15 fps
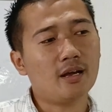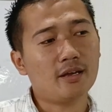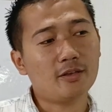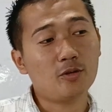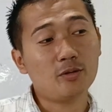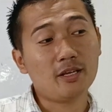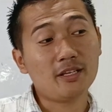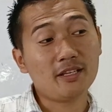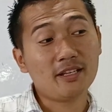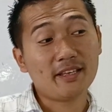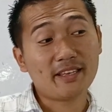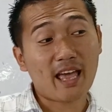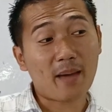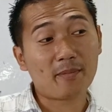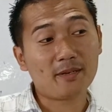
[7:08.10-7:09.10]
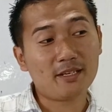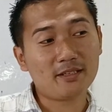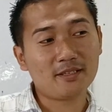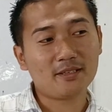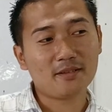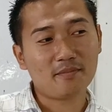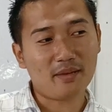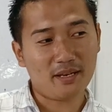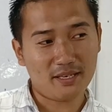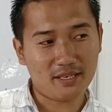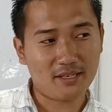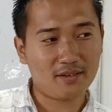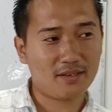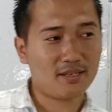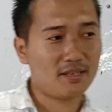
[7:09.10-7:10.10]
Union Cabinet
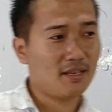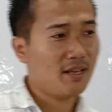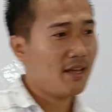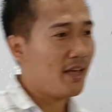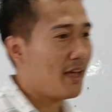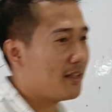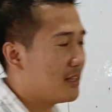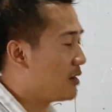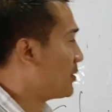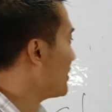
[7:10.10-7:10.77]
Ministers. And there